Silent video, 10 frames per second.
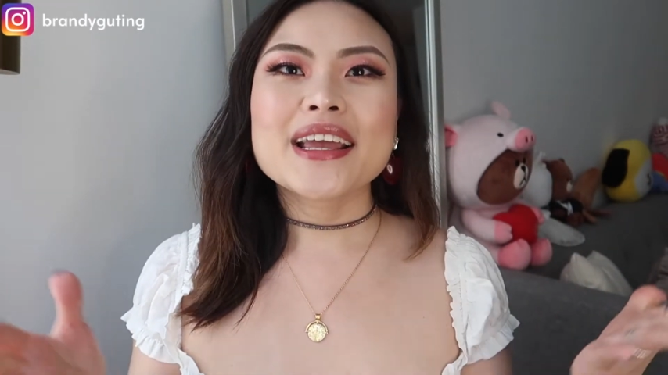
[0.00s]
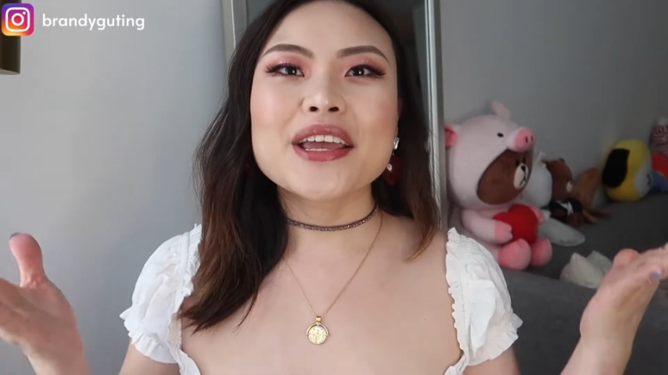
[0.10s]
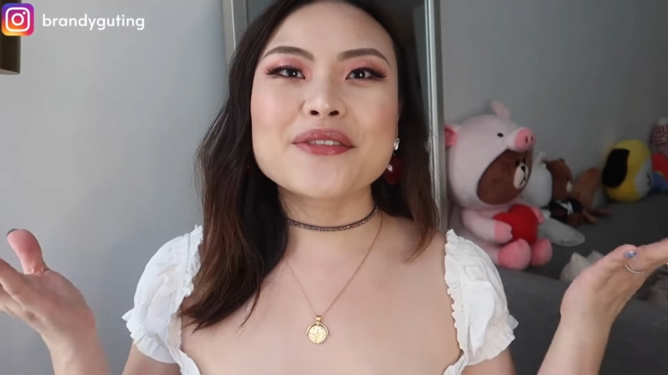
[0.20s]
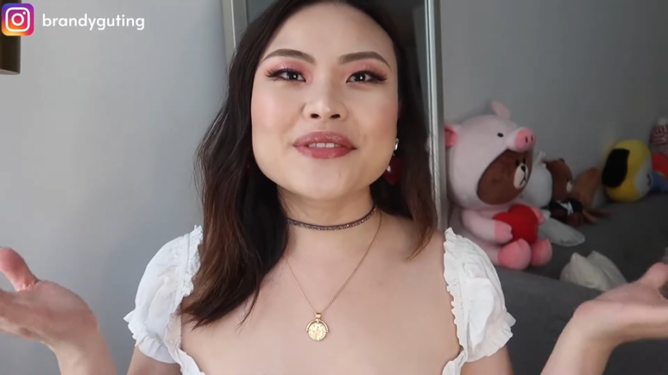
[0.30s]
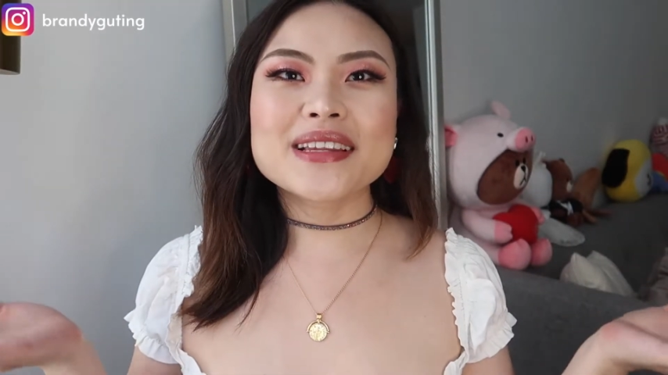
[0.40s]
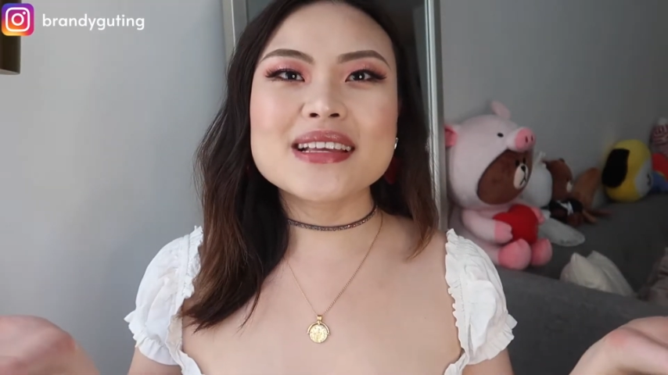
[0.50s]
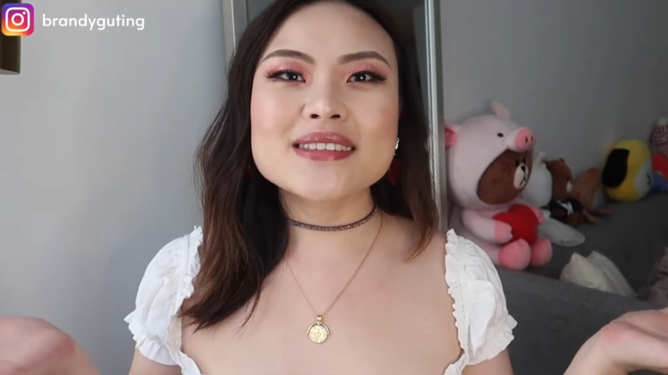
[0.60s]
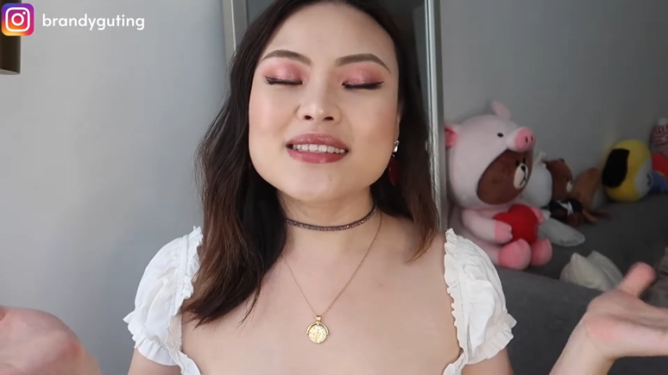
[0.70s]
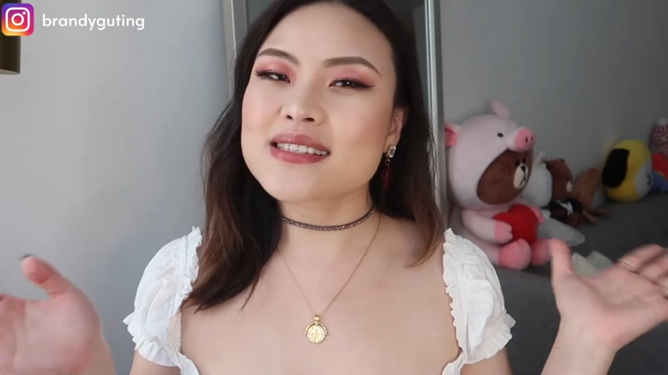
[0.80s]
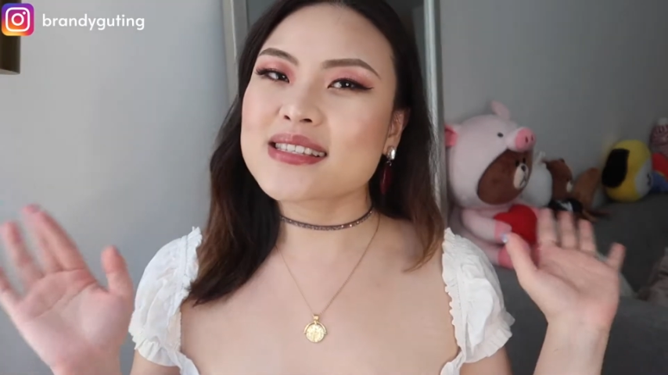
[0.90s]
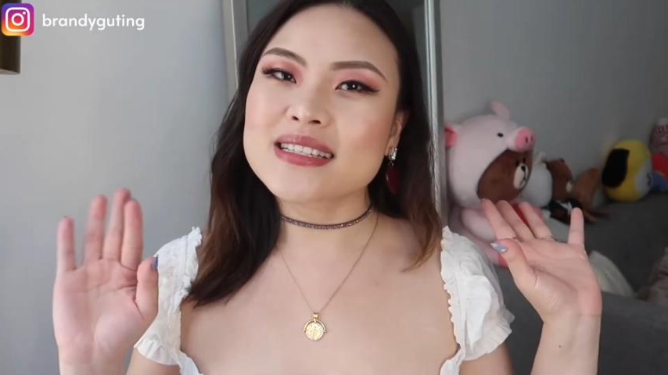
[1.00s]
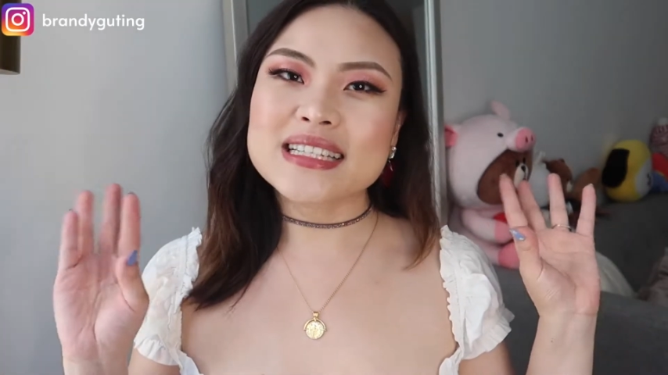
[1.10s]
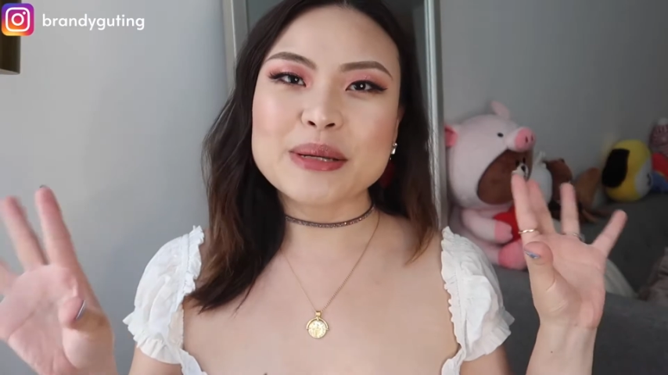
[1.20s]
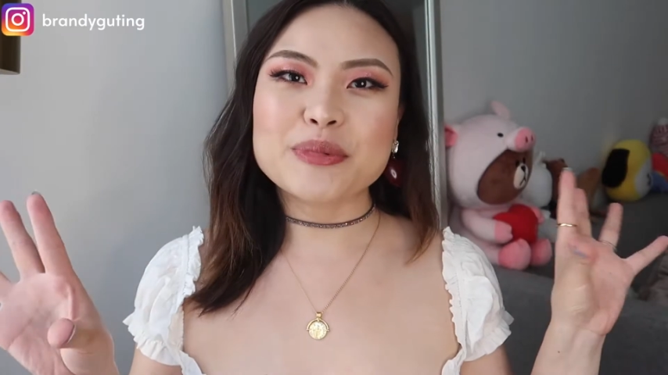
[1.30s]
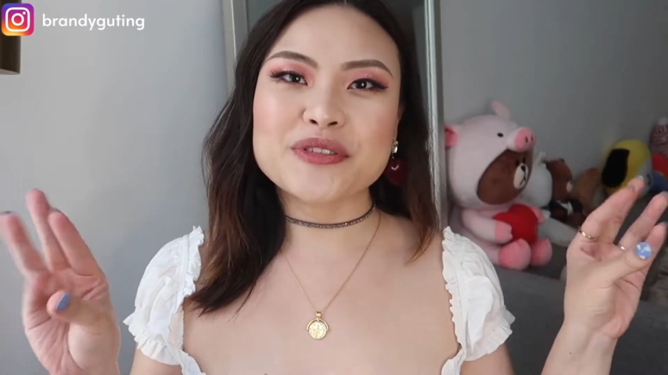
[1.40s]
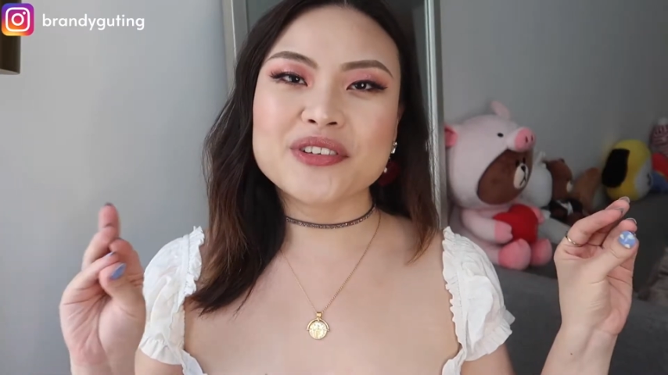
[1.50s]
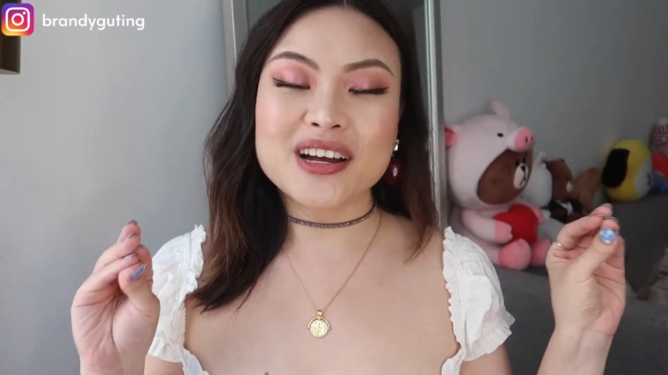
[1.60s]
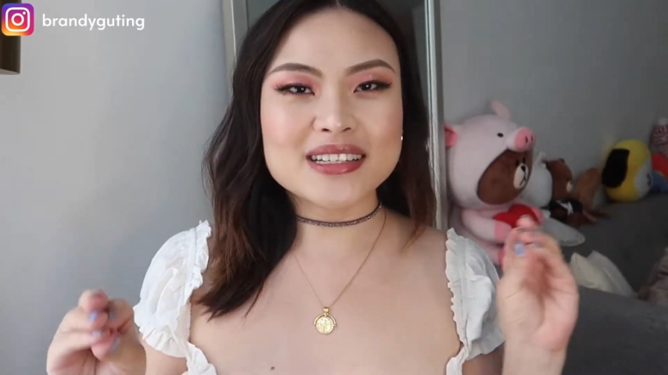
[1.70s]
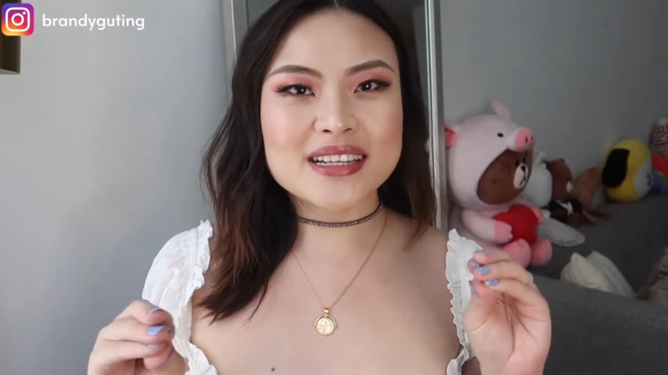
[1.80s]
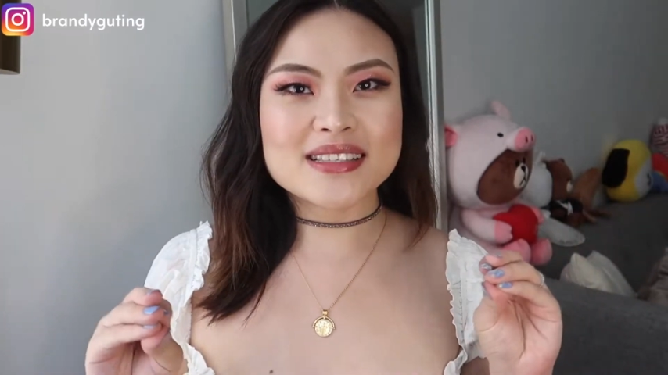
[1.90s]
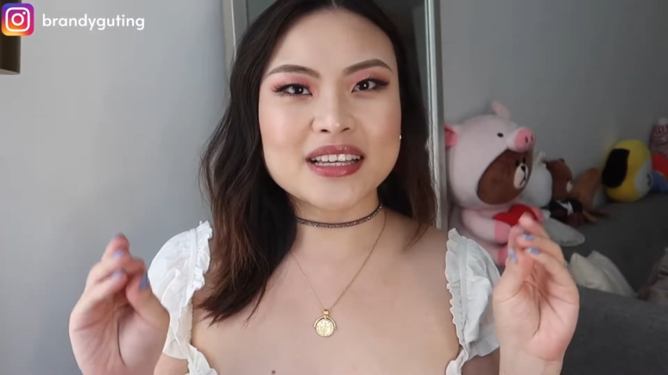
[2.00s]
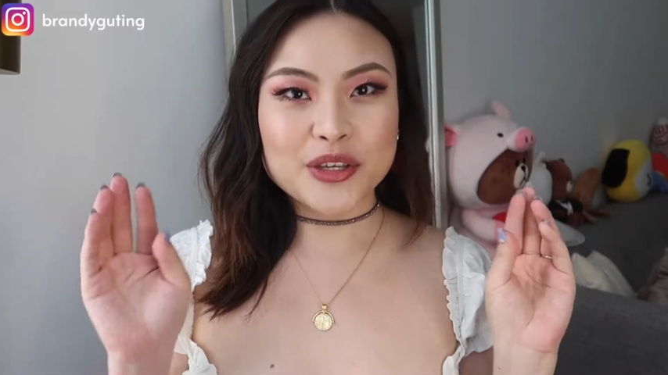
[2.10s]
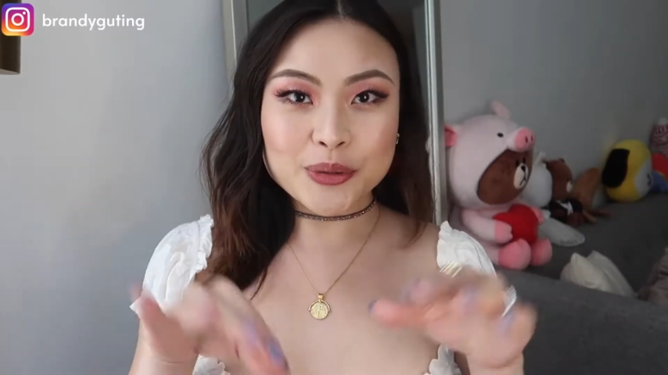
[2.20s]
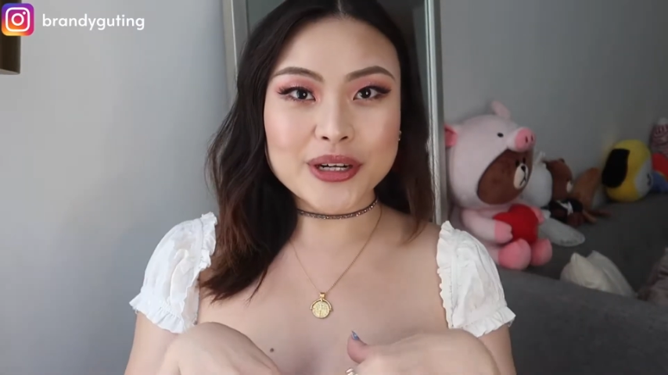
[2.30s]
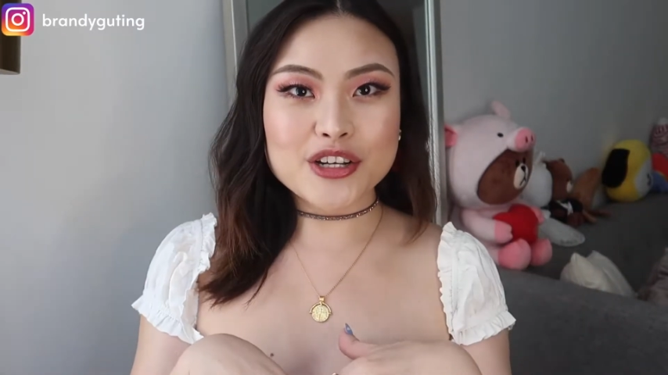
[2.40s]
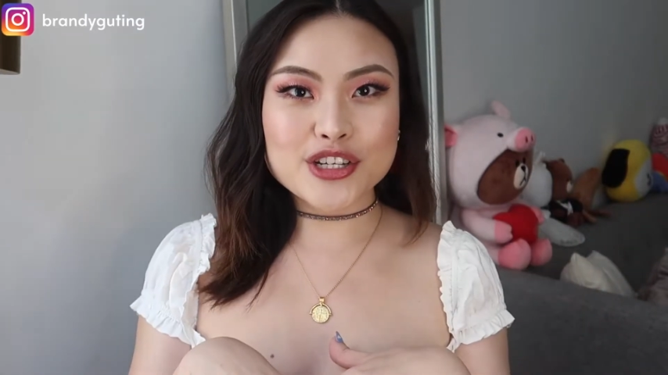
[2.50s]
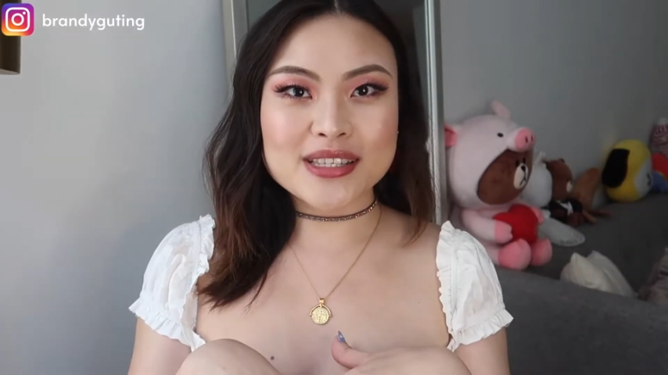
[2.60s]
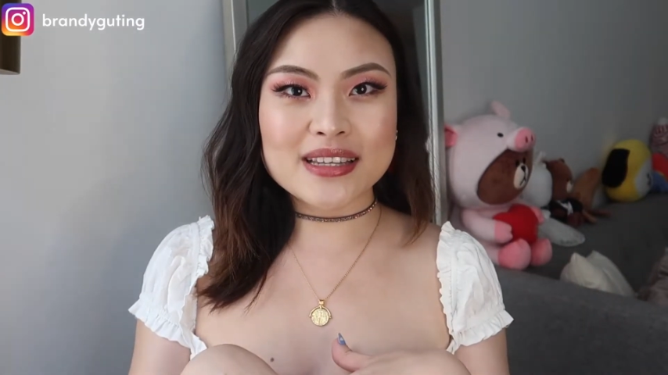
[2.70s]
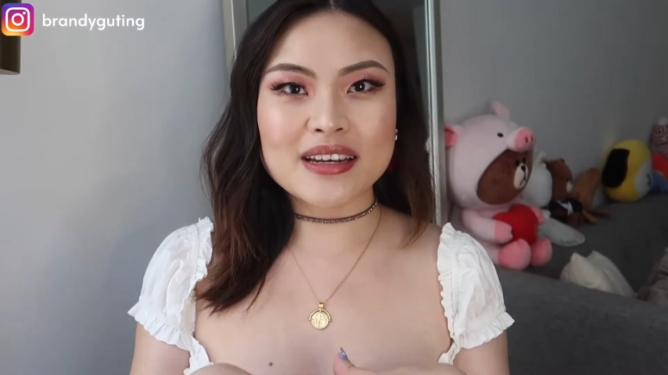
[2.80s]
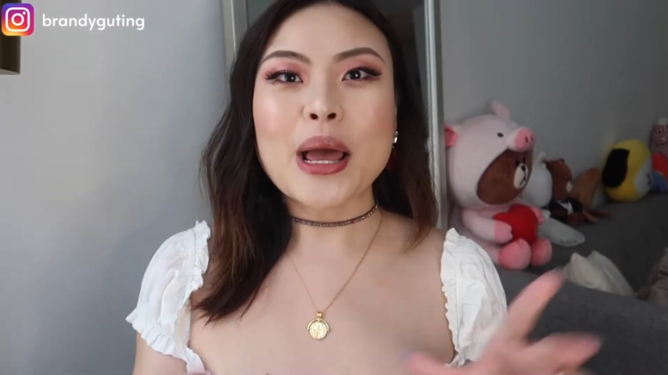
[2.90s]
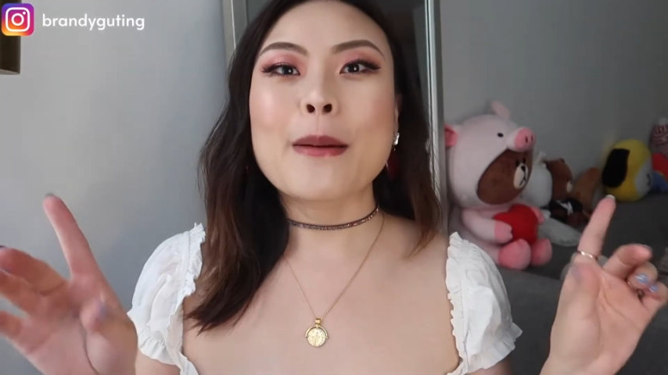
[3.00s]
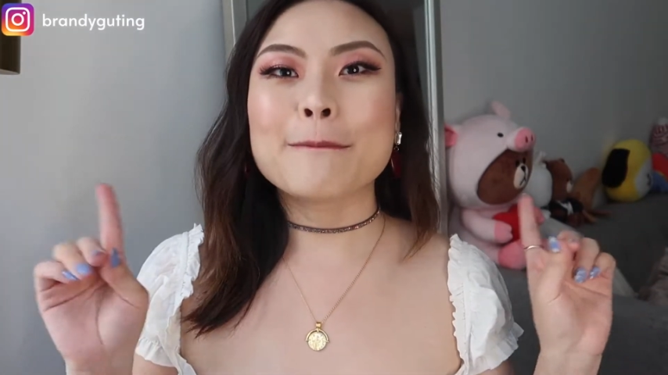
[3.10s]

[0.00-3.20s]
If this is the type of contents that you're interested,